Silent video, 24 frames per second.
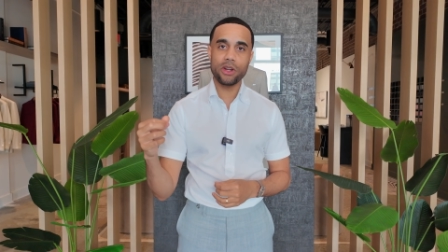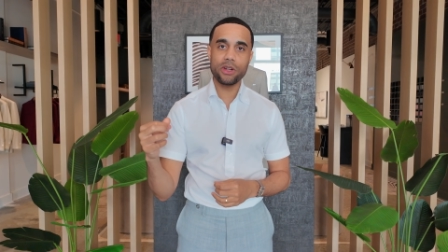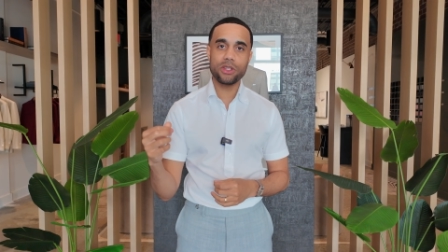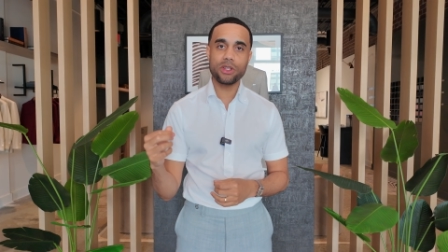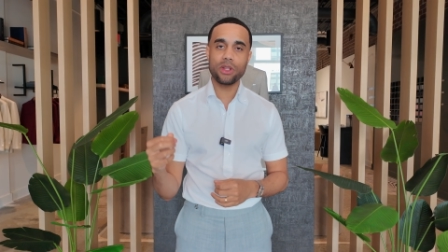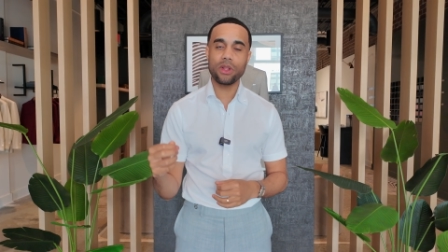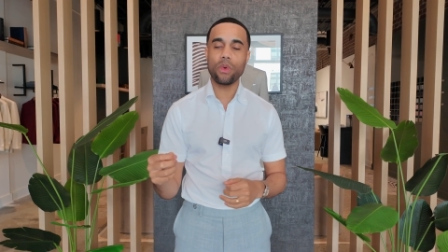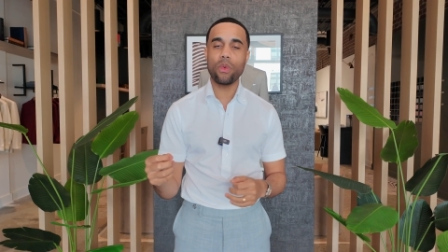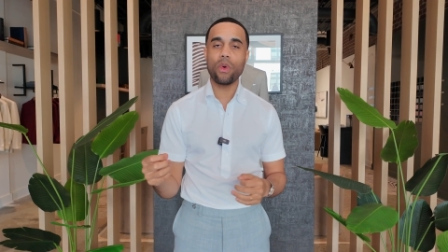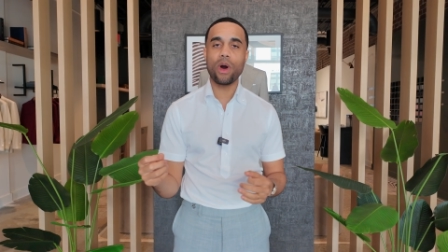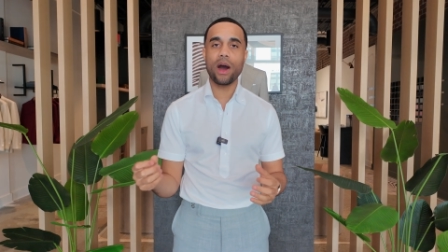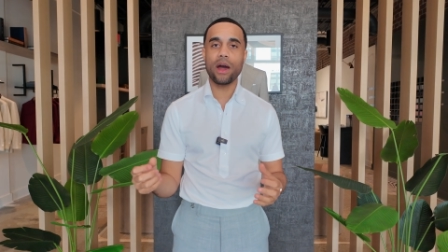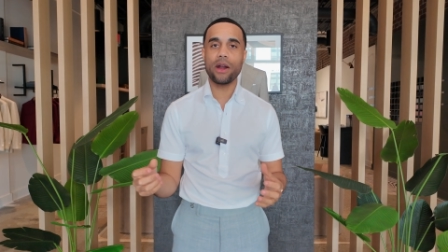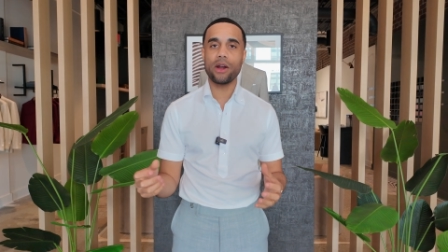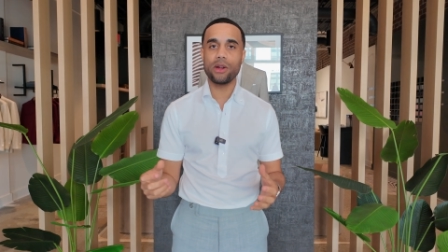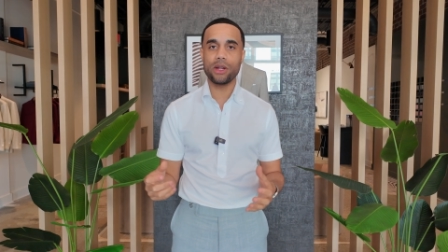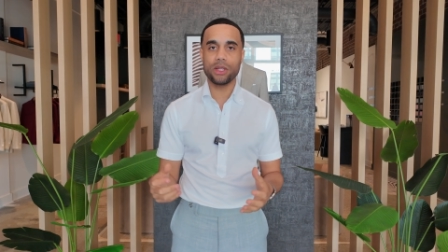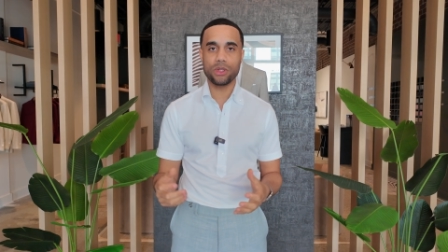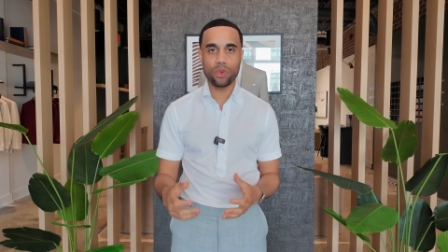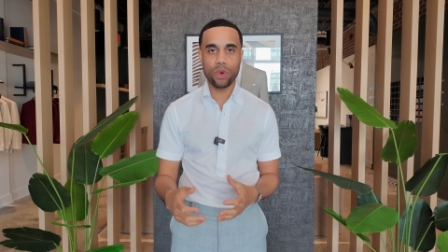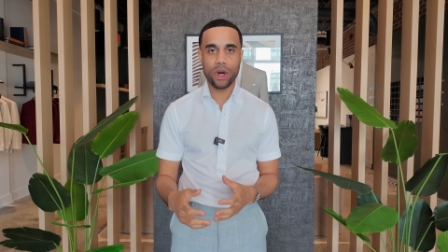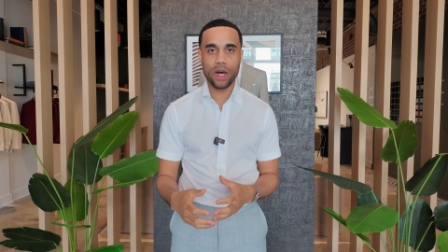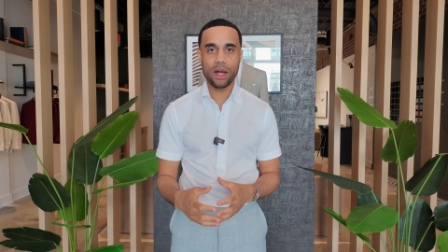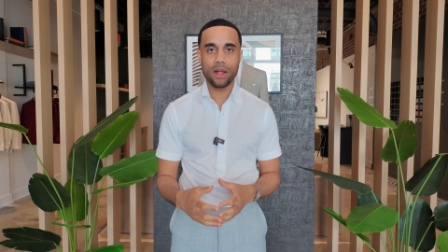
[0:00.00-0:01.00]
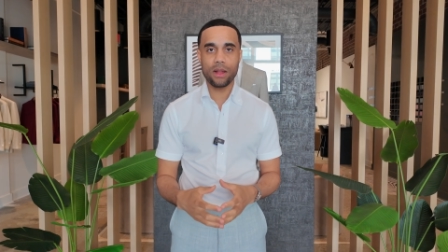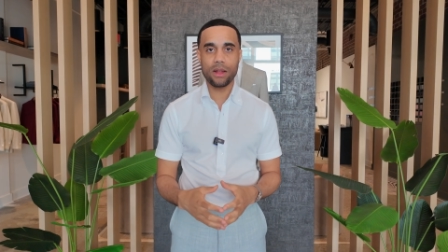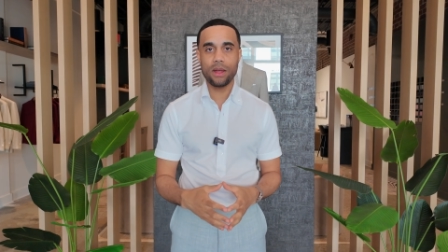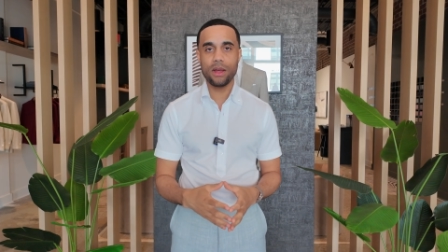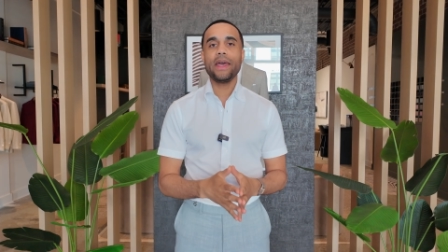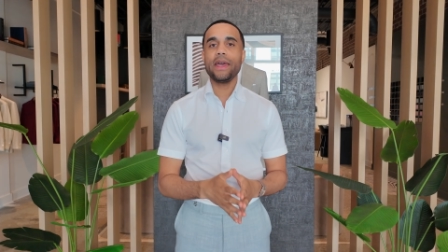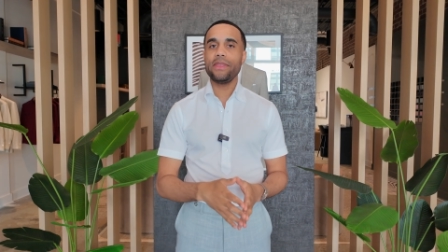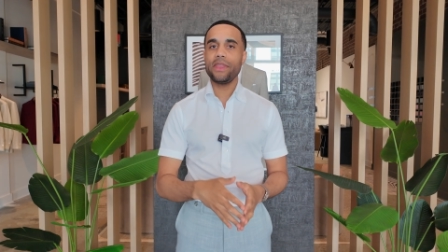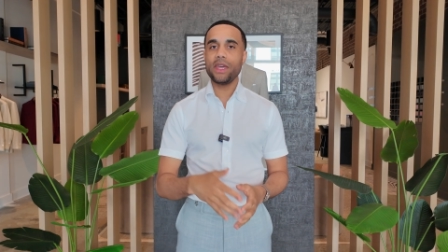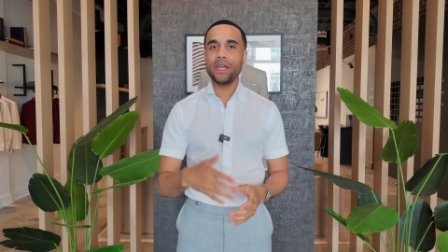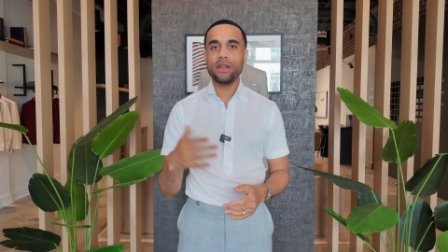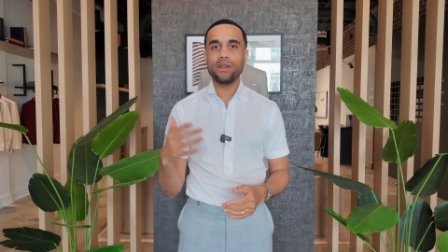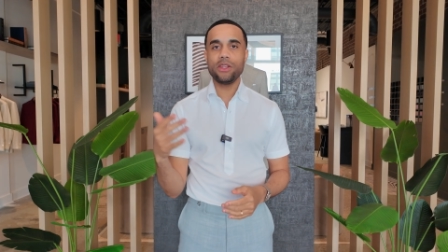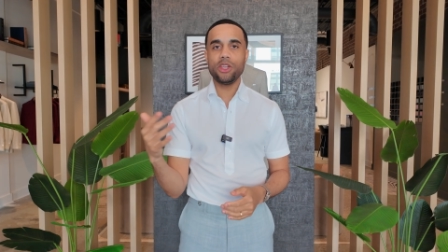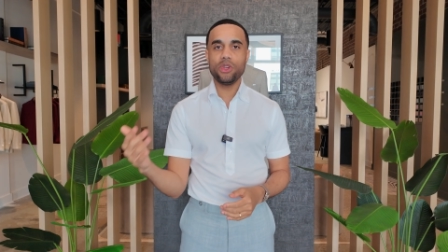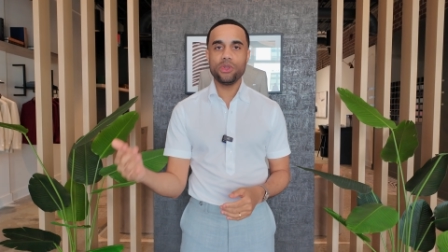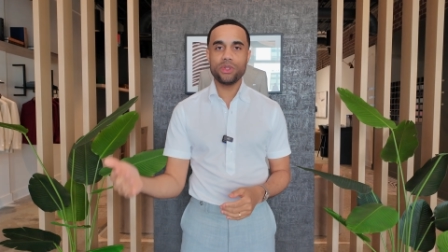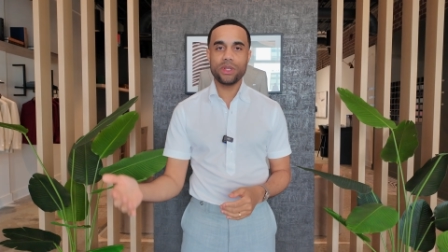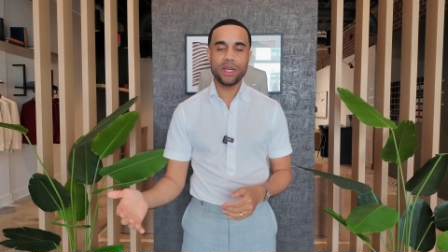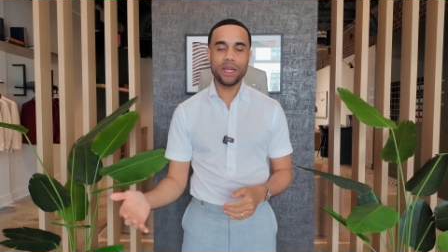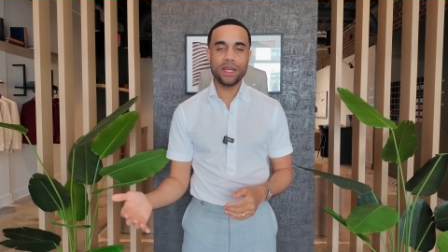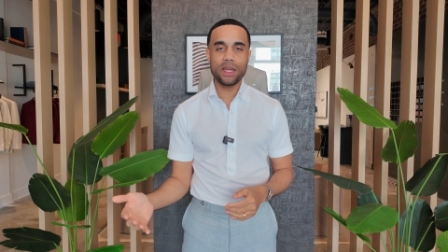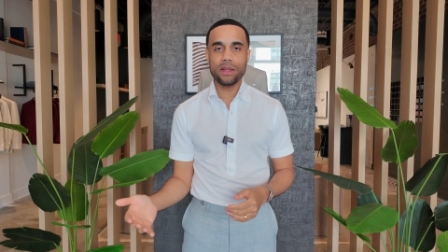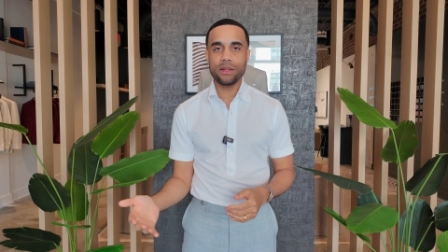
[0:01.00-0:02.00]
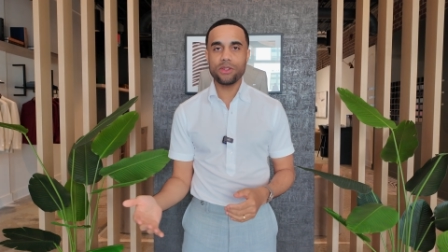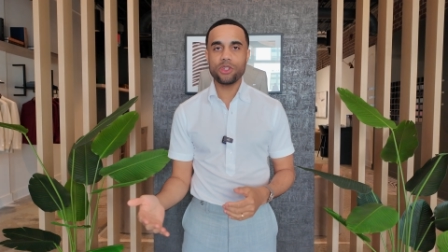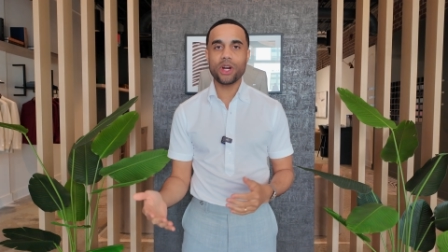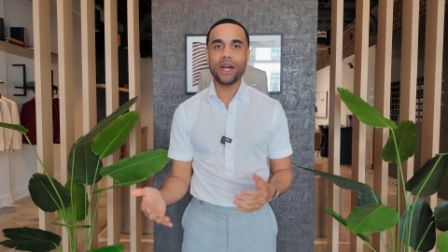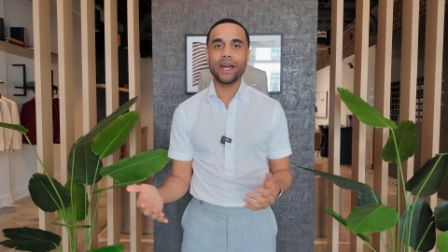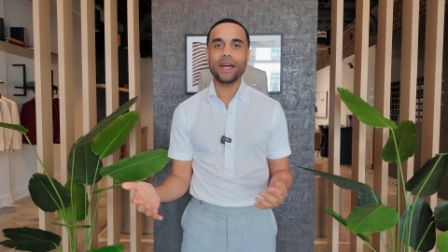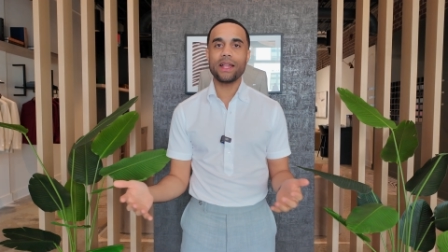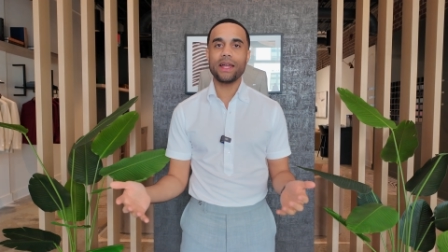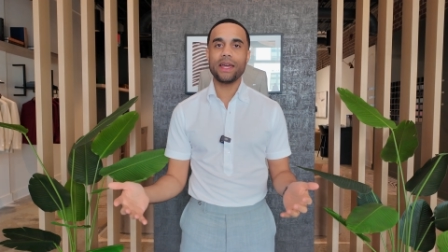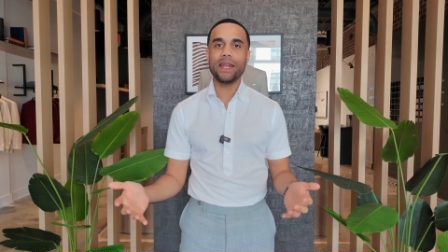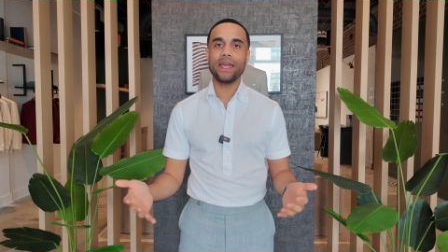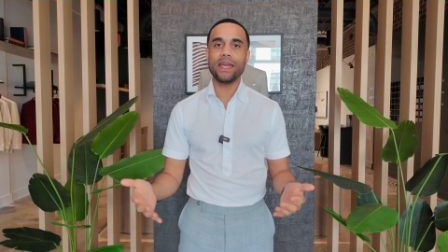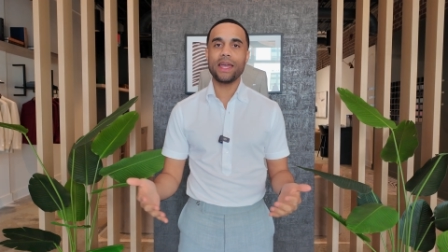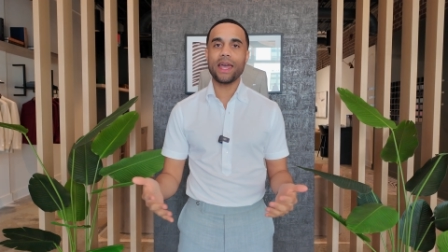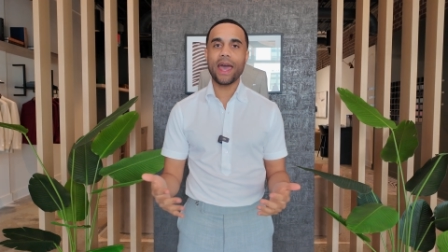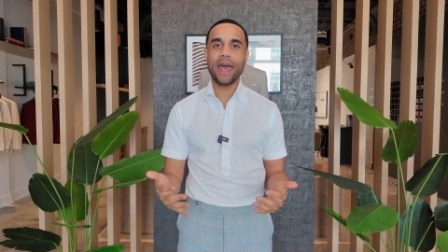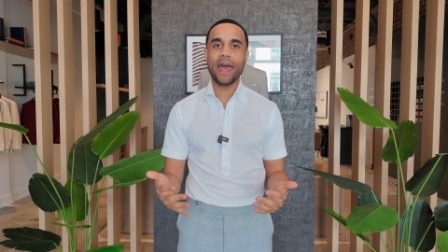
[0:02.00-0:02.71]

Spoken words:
to the water as well, and then using dry cleaning